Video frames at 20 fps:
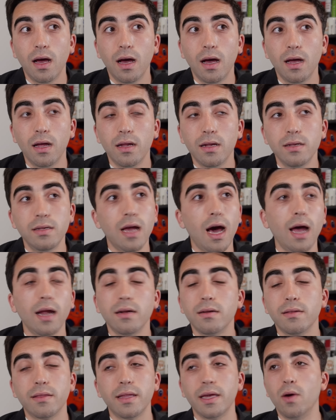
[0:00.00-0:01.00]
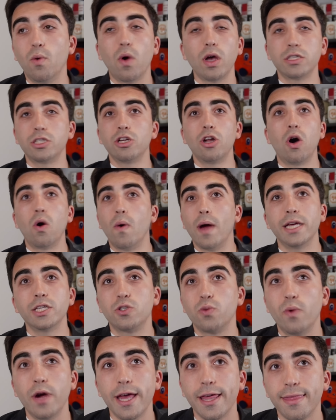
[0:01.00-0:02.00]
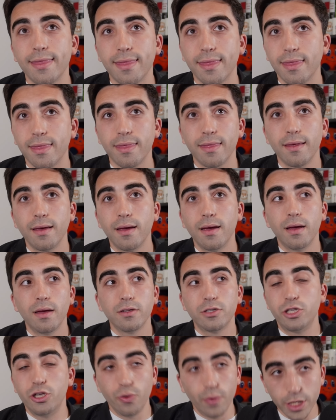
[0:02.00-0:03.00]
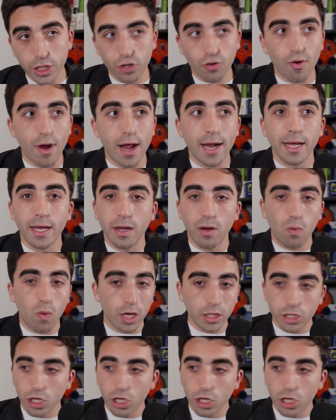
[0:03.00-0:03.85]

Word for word: Not, it wasn't always with, to his credit, it wasn't